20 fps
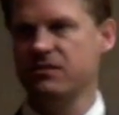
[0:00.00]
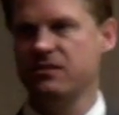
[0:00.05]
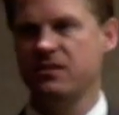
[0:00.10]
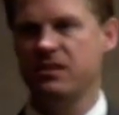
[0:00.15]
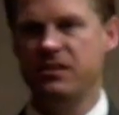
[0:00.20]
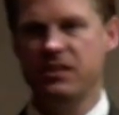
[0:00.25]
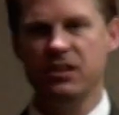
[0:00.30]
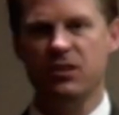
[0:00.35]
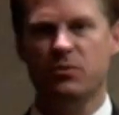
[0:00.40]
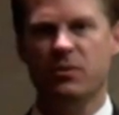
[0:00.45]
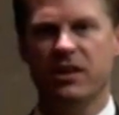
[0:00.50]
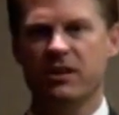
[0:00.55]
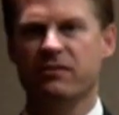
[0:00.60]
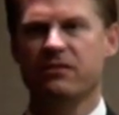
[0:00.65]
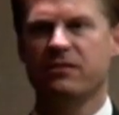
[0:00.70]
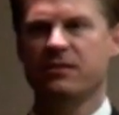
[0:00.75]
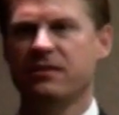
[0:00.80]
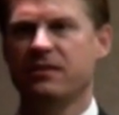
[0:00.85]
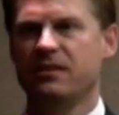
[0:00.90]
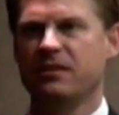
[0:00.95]
to deal
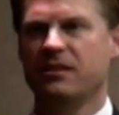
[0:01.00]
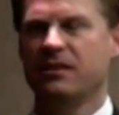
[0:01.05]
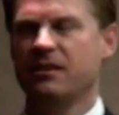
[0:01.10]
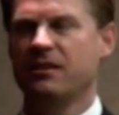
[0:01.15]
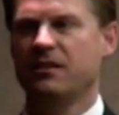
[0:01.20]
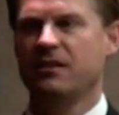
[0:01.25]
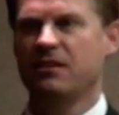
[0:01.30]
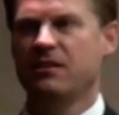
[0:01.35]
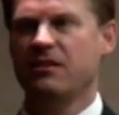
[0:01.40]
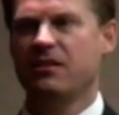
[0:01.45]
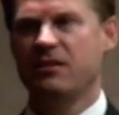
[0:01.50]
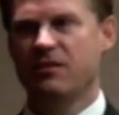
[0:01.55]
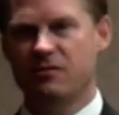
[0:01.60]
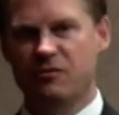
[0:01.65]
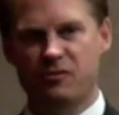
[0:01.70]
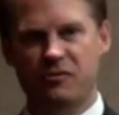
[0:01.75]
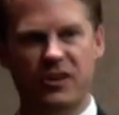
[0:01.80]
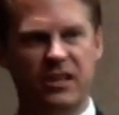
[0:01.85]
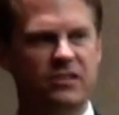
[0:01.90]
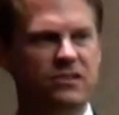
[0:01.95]
with.
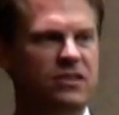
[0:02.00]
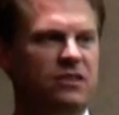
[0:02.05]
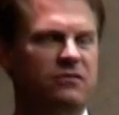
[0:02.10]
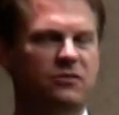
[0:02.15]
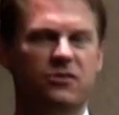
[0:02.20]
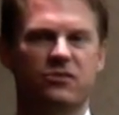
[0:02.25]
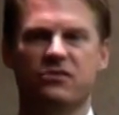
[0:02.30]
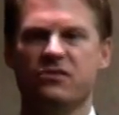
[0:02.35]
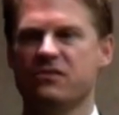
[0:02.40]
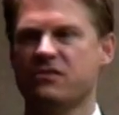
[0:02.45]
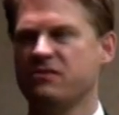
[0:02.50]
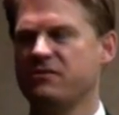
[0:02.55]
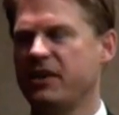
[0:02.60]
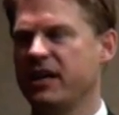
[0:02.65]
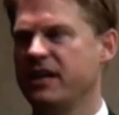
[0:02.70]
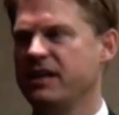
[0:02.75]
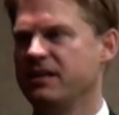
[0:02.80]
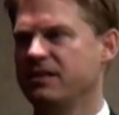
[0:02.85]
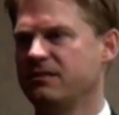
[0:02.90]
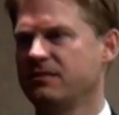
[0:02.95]
Fix it versus
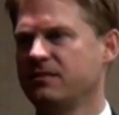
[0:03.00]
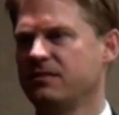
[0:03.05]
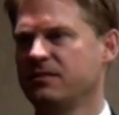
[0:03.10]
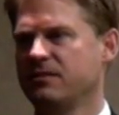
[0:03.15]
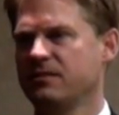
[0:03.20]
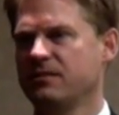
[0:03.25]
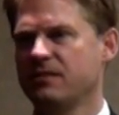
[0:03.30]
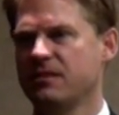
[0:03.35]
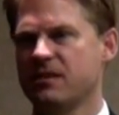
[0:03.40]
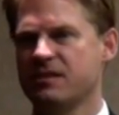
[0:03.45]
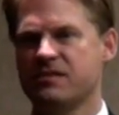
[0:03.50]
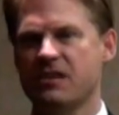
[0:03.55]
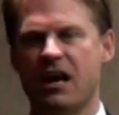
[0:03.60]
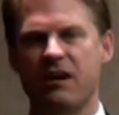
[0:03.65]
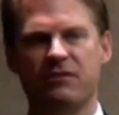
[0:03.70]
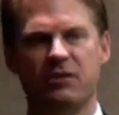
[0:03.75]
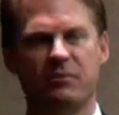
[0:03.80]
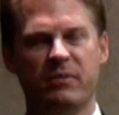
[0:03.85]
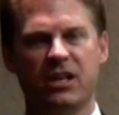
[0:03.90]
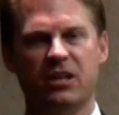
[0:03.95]
fight it is
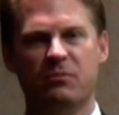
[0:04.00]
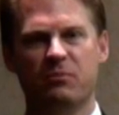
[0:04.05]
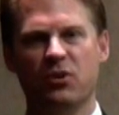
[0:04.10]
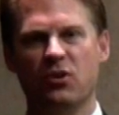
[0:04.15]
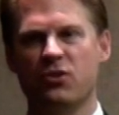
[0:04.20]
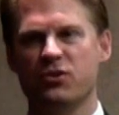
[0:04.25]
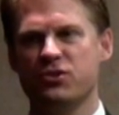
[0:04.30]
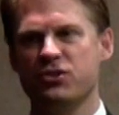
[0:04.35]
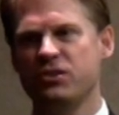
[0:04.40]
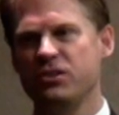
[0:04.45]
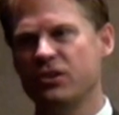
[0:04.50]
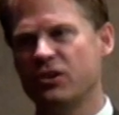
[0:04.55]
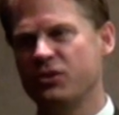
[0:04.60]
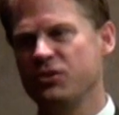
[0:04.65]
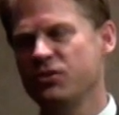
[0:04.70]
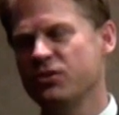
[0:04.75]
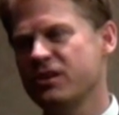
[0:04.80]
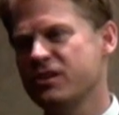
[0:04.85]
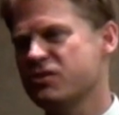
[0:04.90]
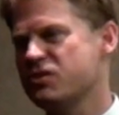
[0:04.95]
often a better approach.
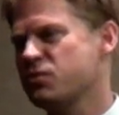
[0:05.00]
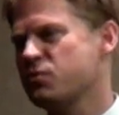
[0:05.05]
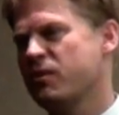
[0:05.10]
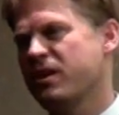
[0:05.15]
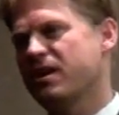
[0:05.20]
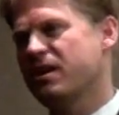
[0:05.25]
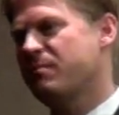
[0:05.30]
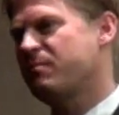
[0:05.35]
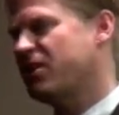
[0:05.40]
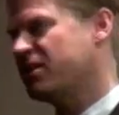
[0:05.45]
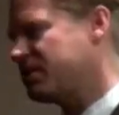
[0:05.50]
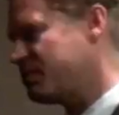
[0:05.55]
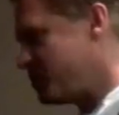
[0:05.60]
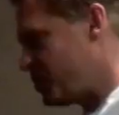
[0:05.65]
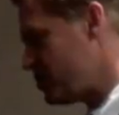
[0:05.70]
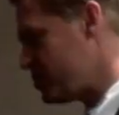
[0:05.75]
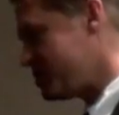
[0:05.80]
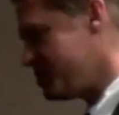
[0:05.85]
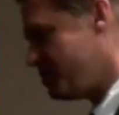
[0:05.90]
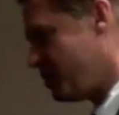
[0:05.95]
You can swear about the
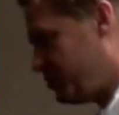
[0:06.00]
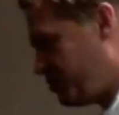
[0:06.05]
person